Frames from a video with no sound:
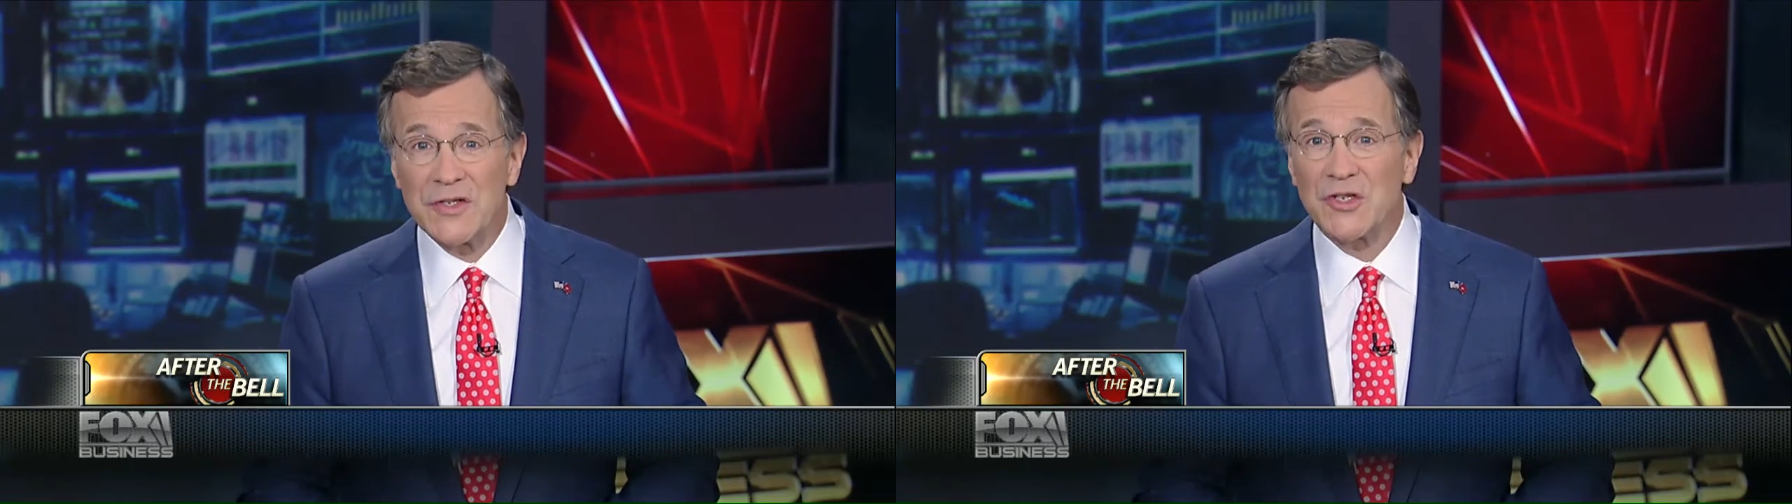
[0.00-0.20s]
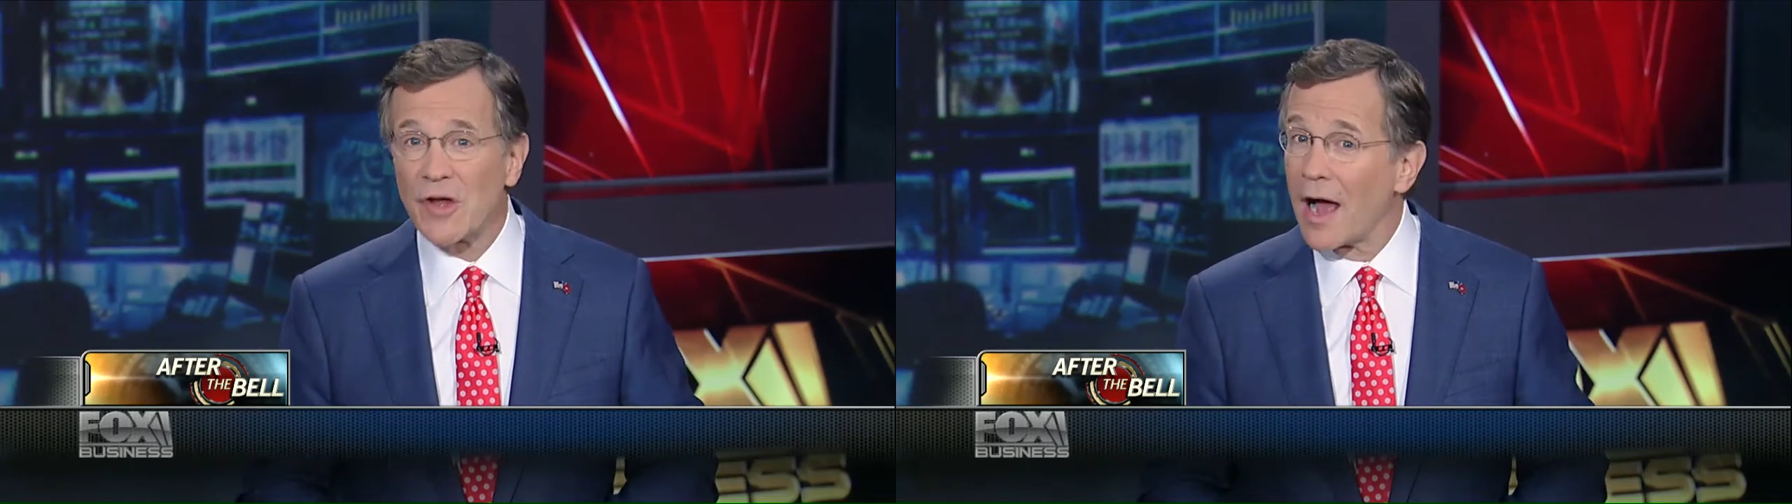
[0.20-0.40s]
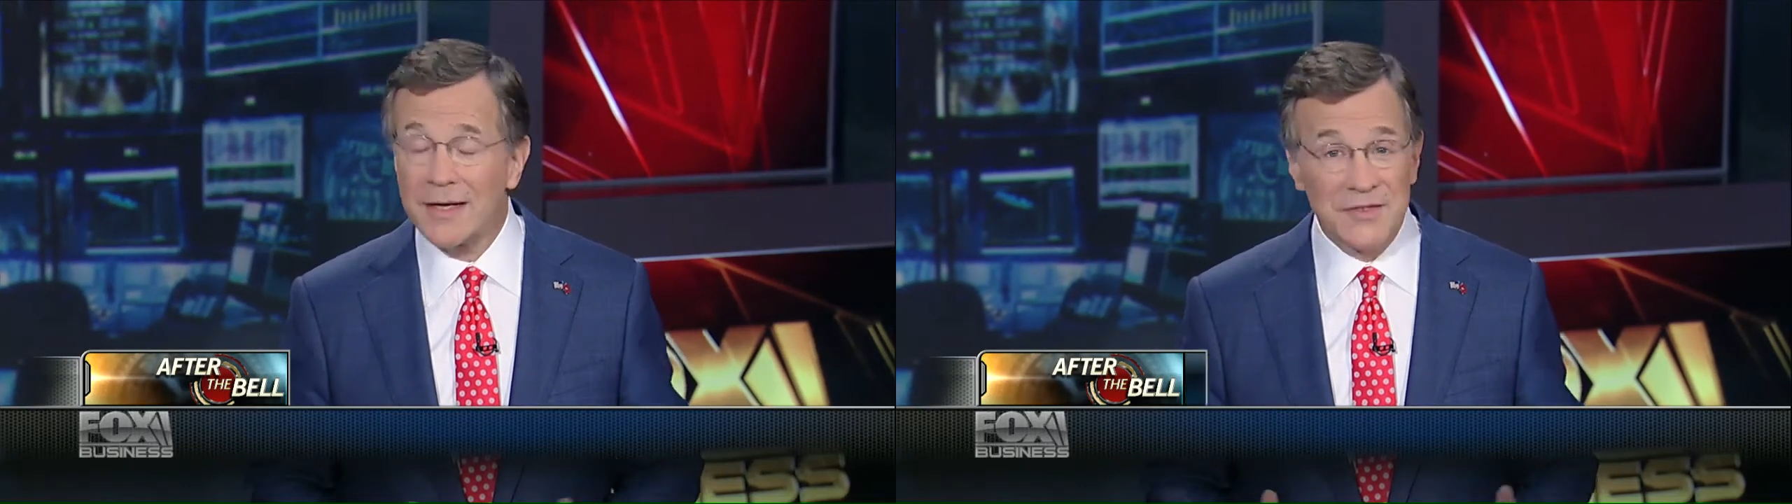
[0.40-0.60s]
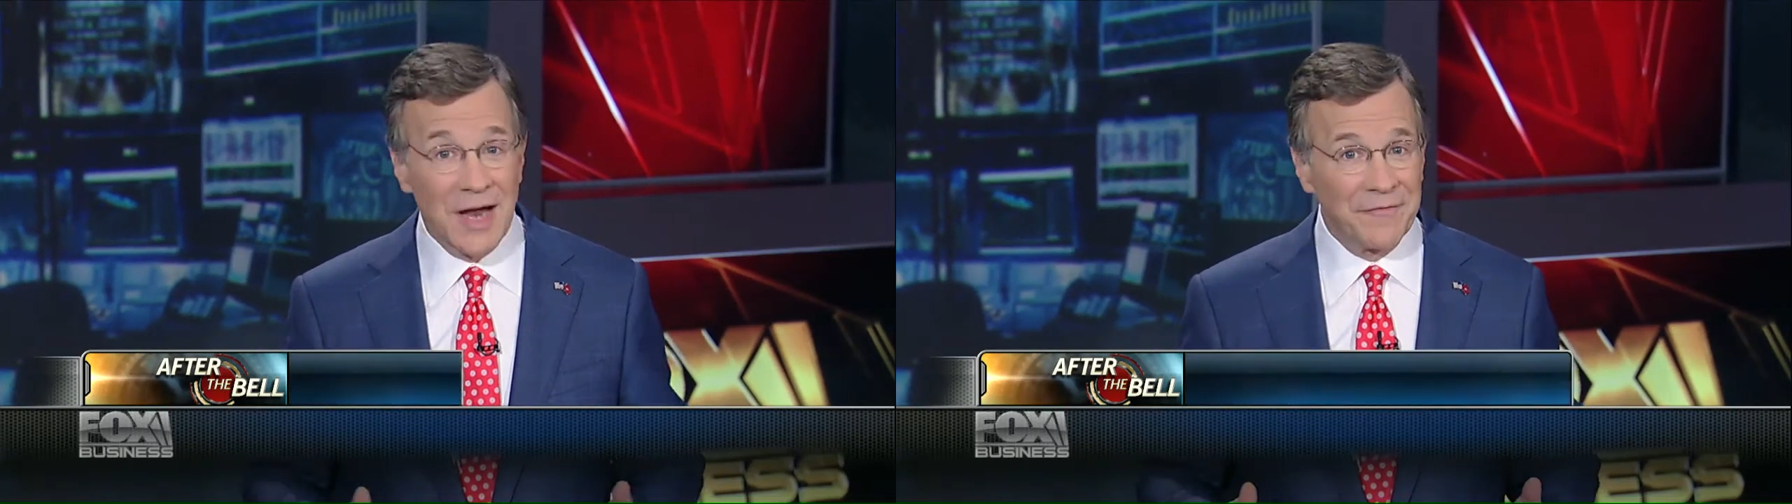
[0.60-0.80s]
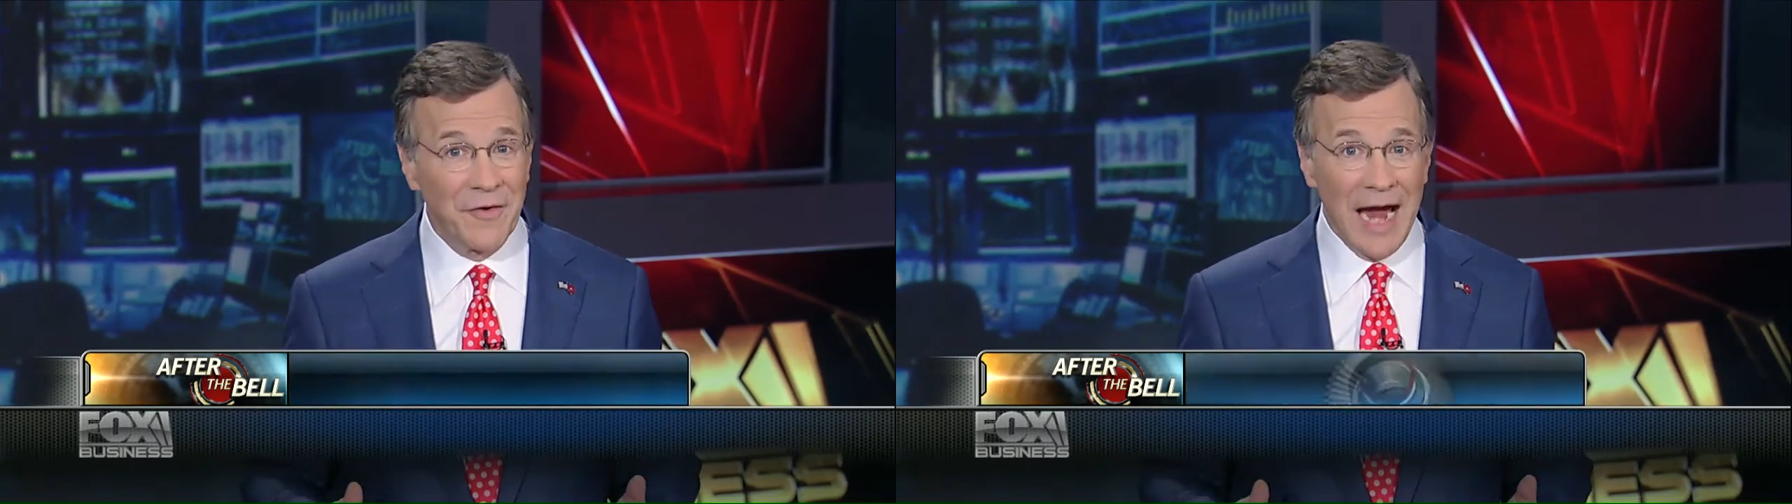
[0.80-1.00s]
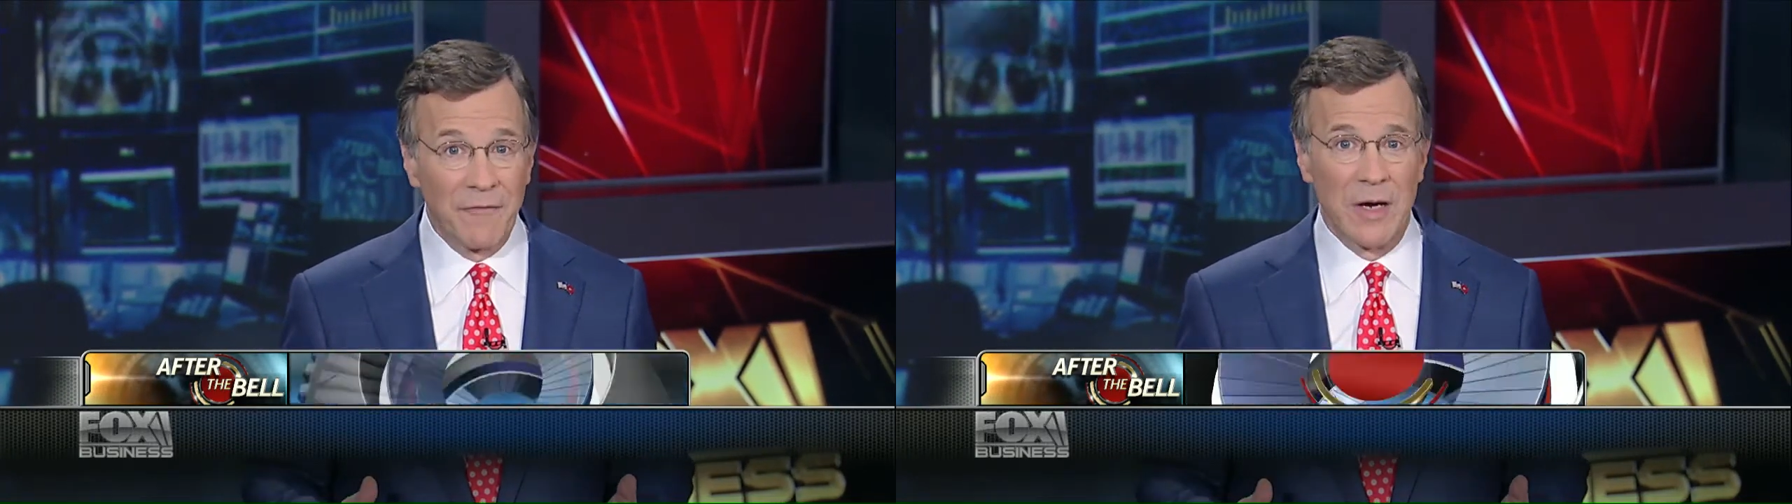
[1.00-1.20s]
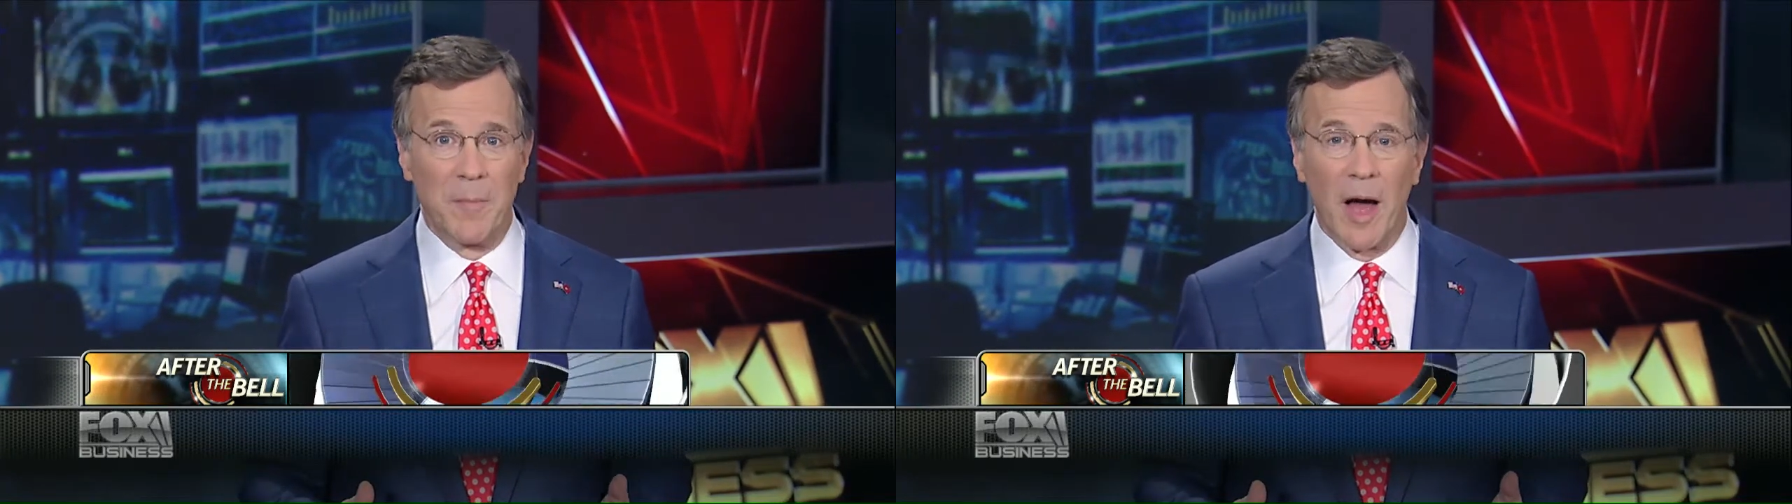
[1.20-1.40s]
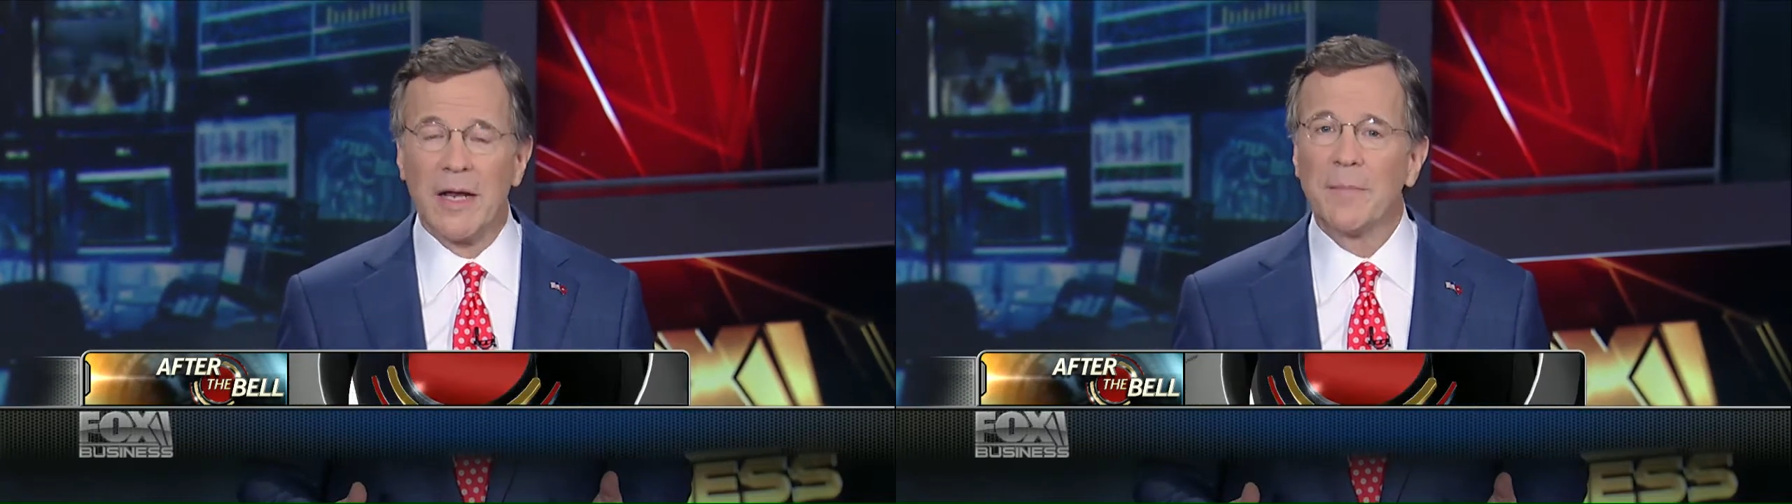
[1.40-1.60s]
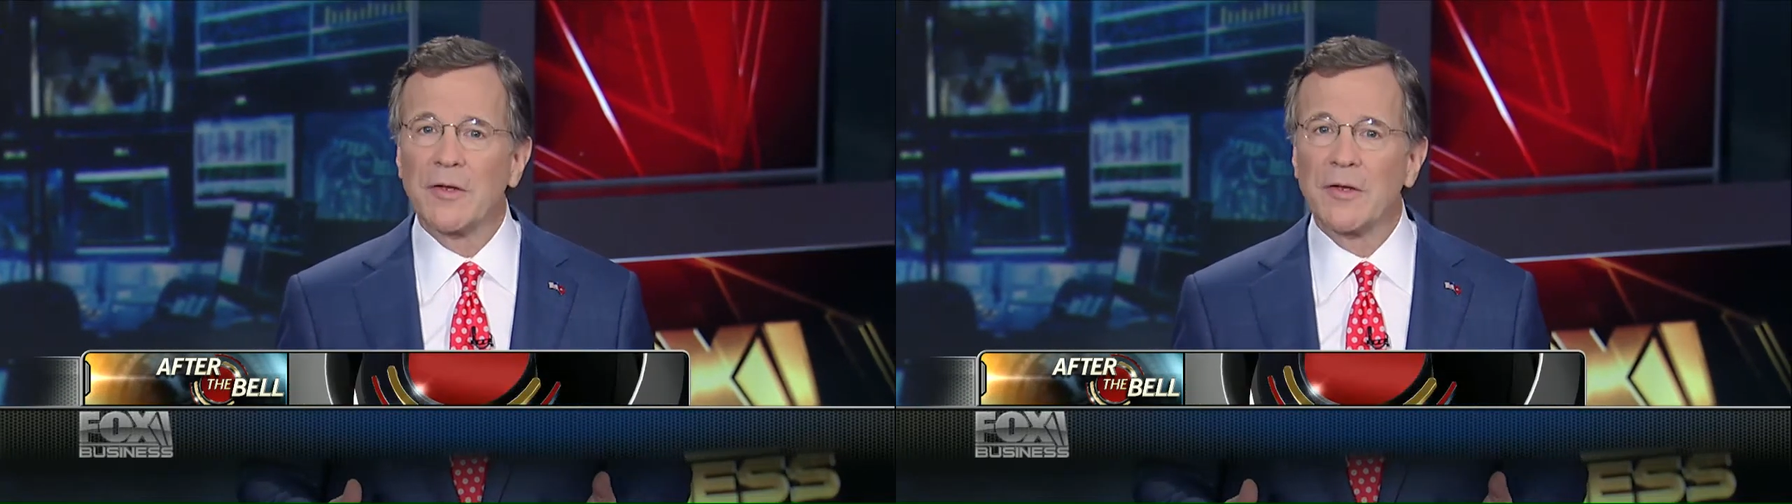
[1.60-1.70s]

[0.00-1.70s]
a stock is not for everybody,